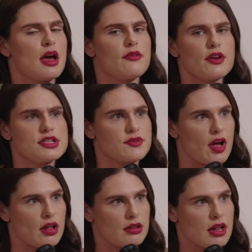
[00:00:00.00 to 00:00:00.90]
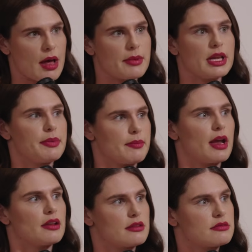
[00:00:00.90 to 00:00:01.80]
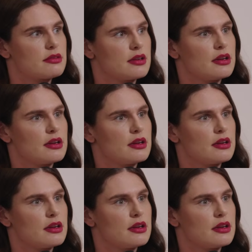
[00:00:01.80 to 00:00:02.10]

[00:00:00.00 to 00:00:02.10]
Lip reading: First of all, I'm an Olympic medalist.